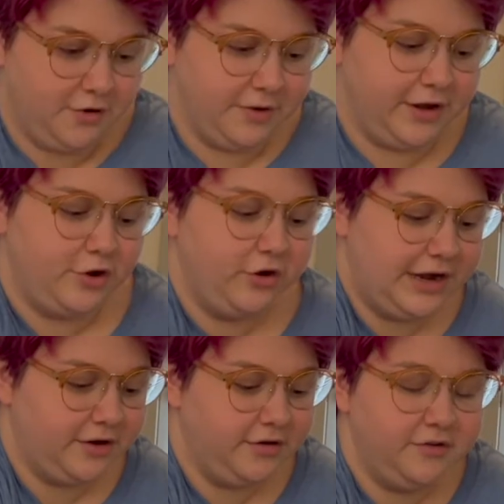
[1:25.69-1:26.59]
We got
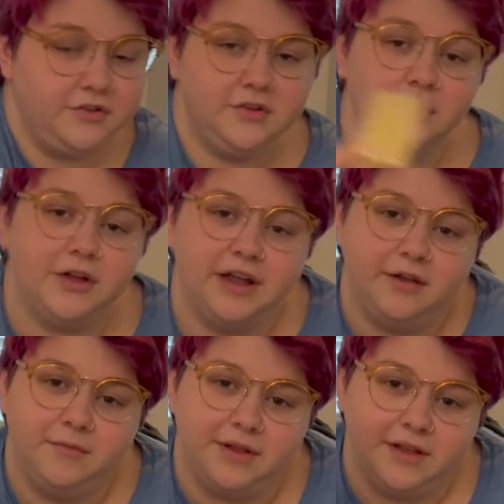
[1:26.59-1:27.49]
crackers,
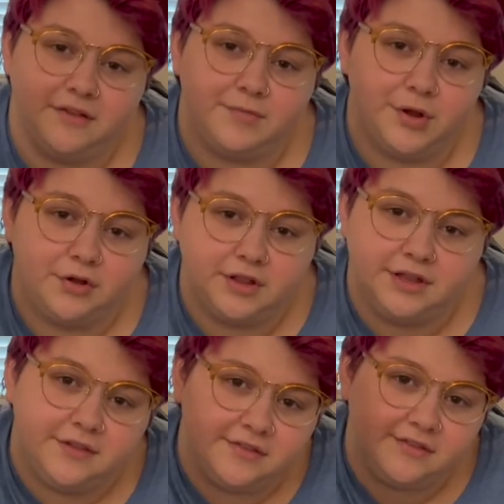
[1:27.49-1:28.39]
okay, because
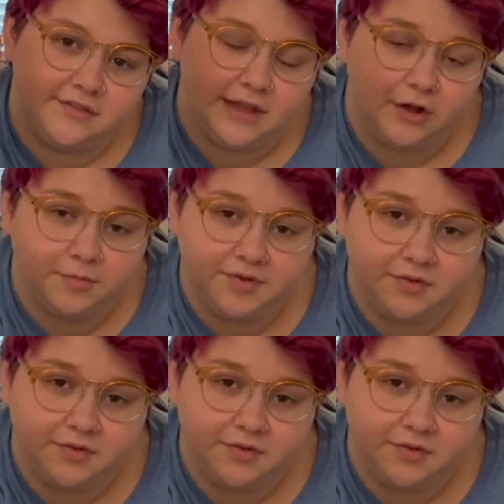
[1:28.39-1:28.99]
apparently this helps